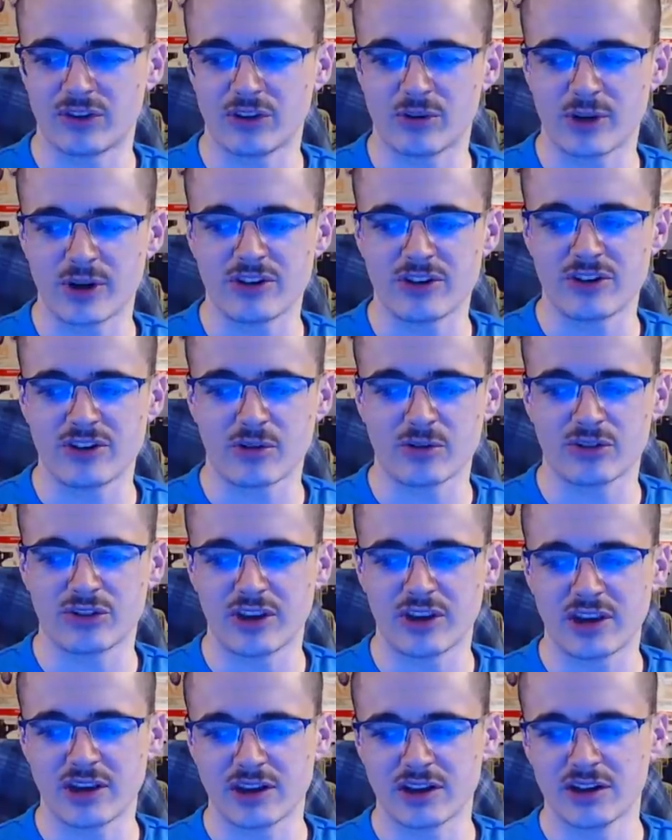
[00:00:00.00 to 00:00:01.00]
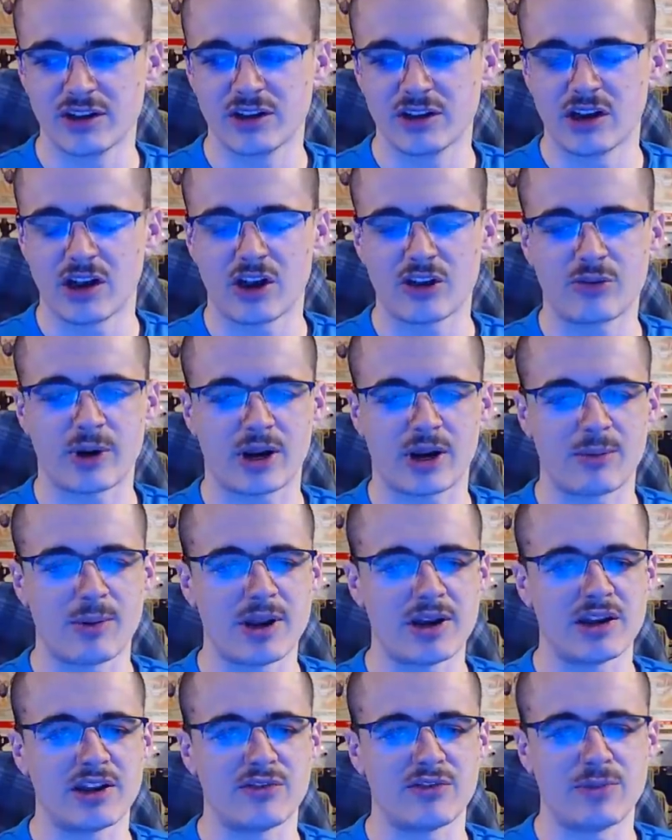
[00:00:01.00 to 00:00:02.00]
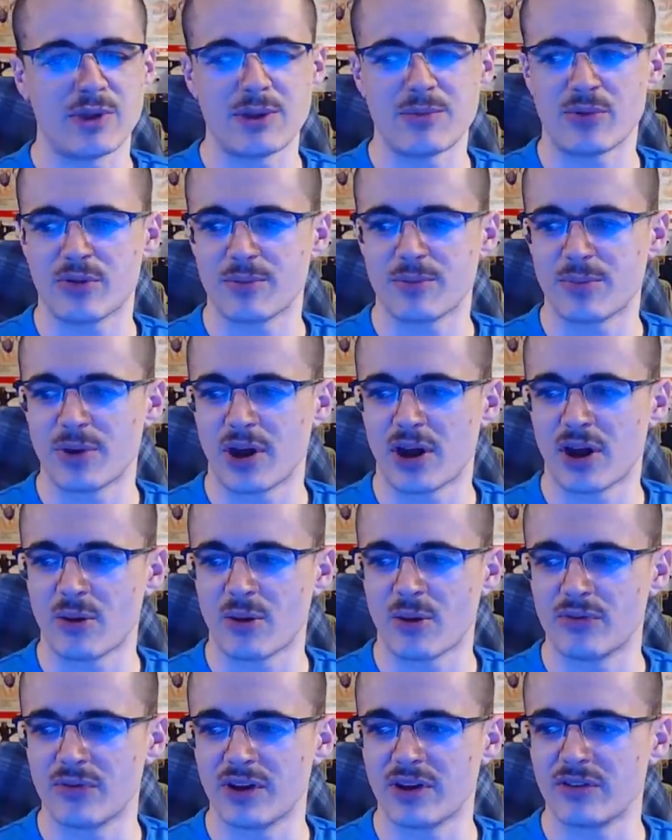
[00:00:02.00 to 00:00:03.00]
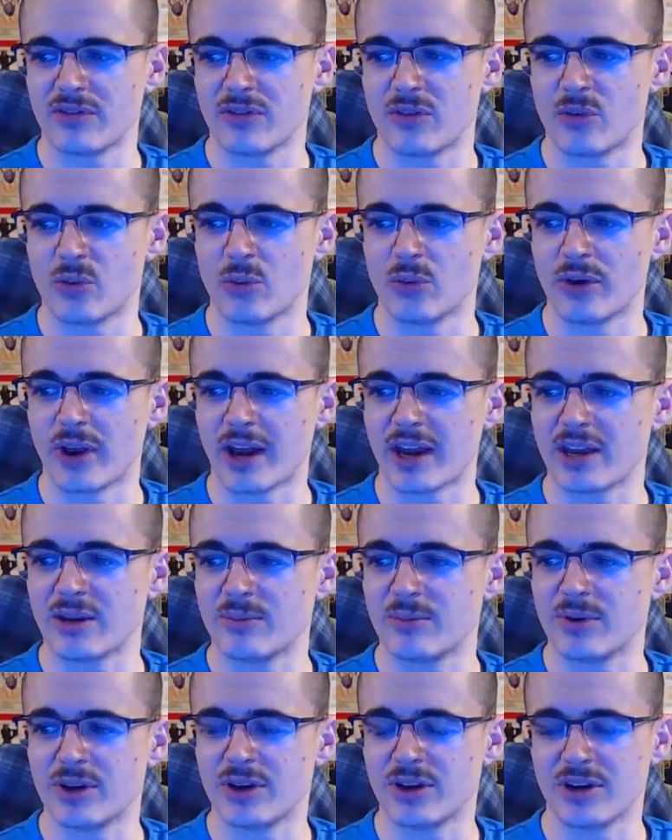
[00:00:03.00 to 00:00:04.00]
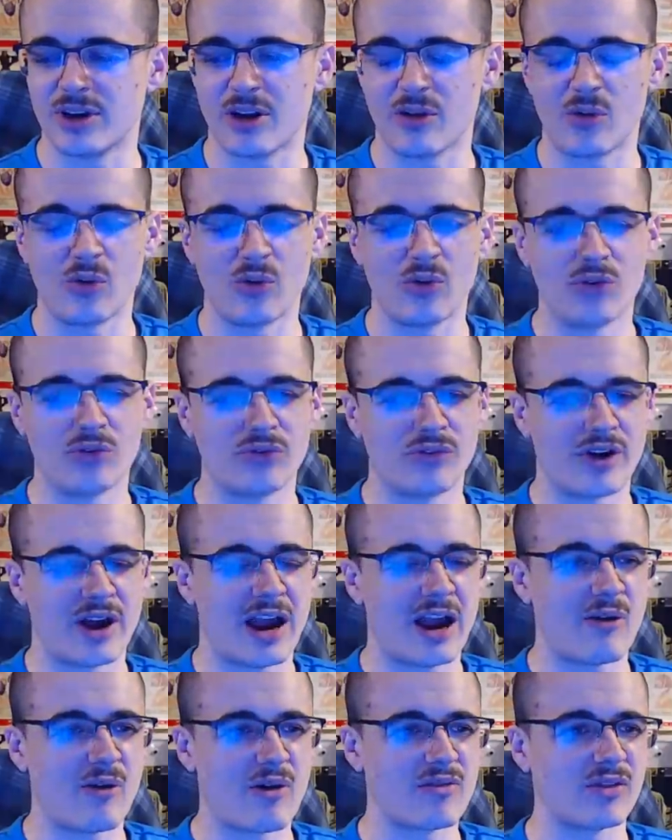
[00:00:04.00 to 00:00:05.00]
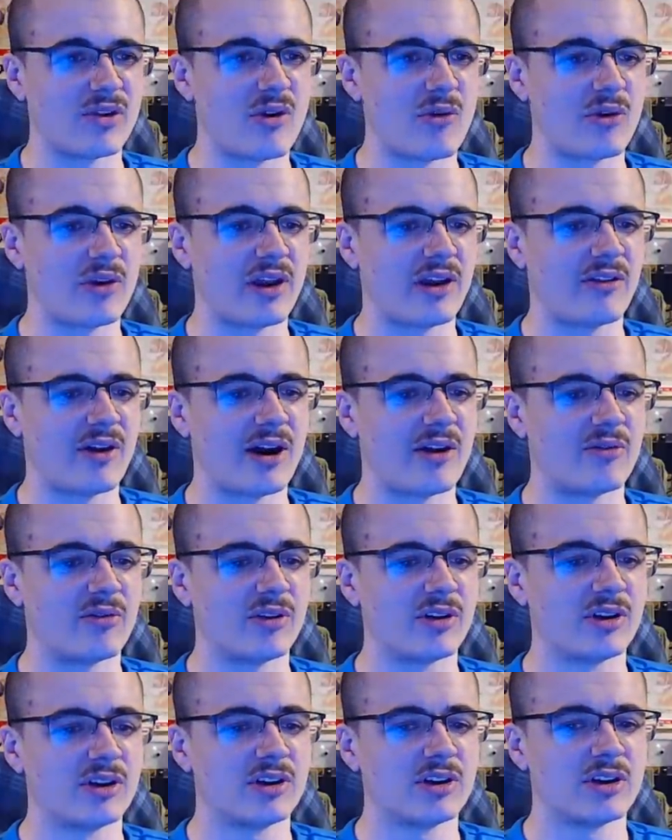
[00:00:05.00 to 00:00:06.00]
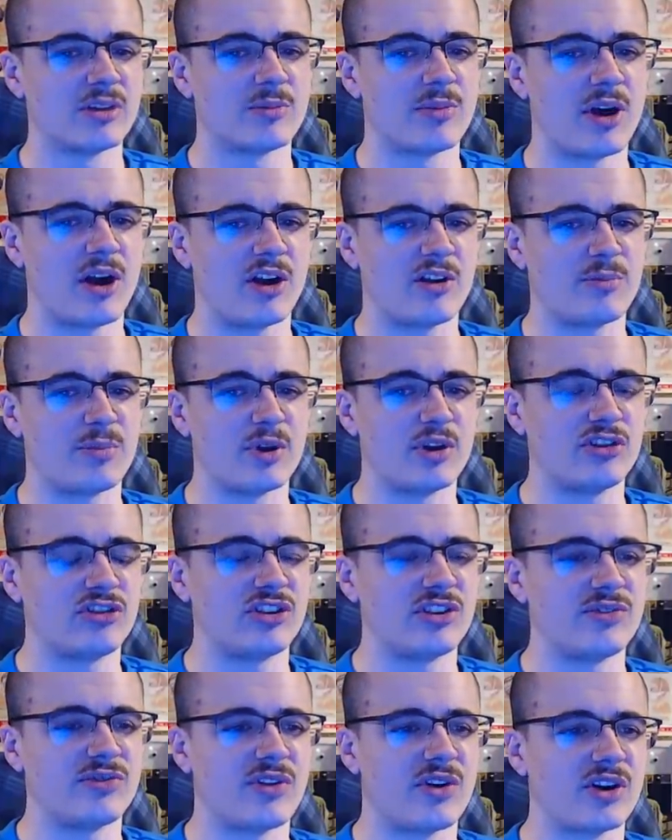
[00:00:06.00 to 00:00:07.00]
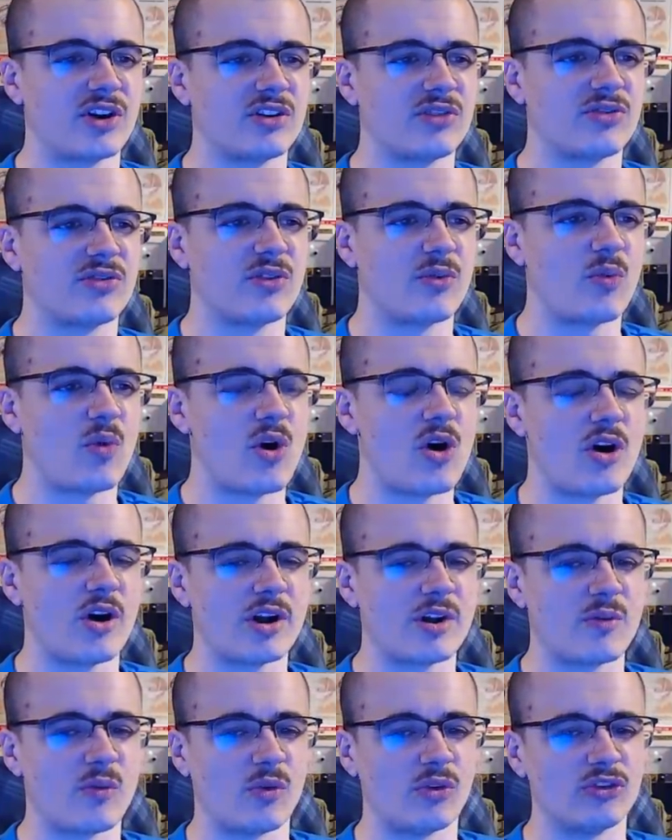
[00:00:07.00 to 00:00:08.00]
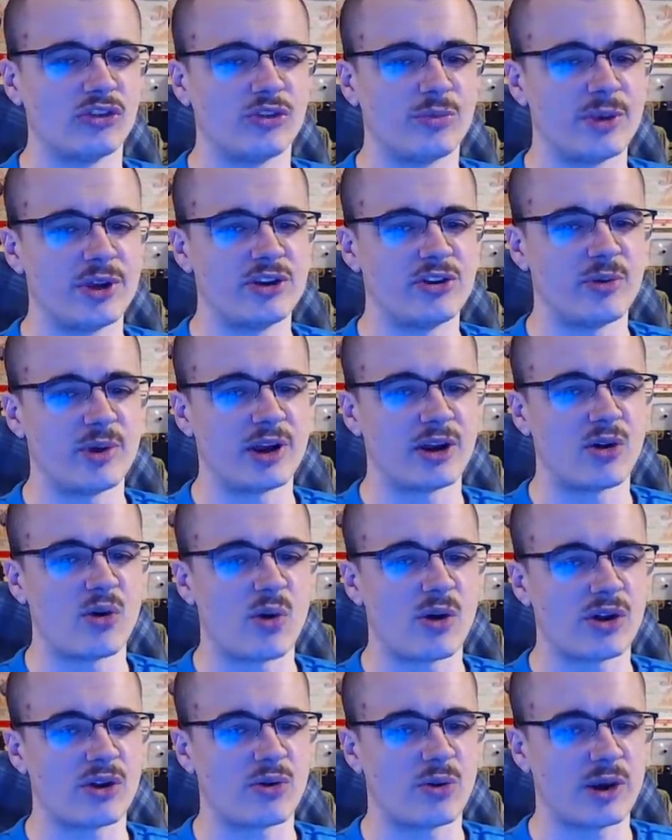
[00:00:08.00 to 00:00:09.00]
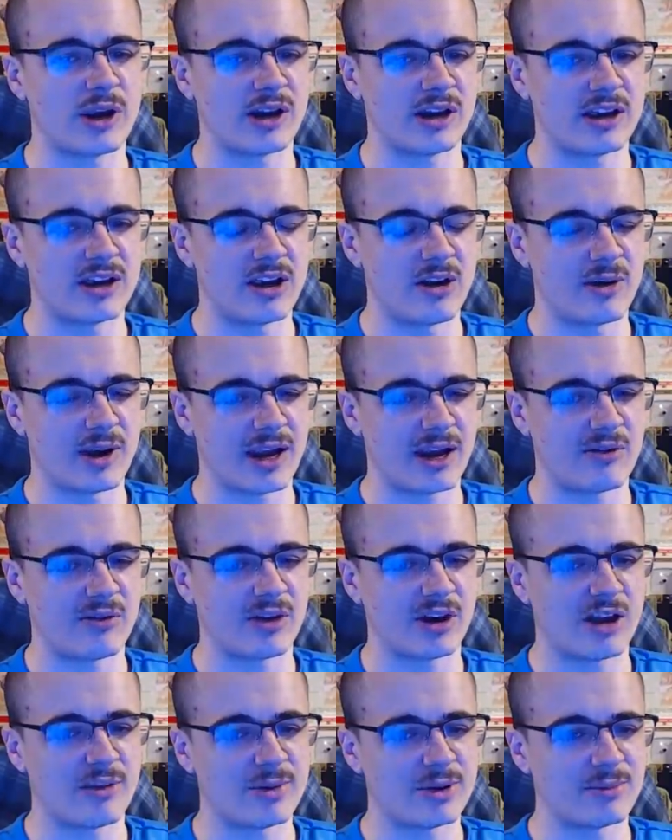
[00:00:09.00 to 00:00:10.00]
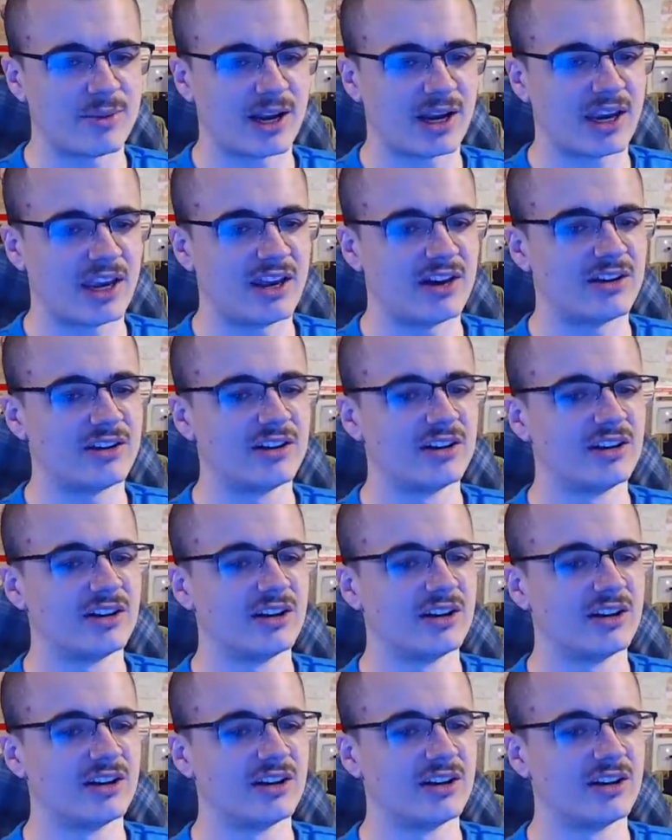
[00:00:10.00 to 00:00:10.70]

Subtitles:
degree, Toasty. I'd recommend it if people can put up with it all day, but, you know, or for however long they're out. But I personally find for what I want to be doing quite quickly, going out and coming back in,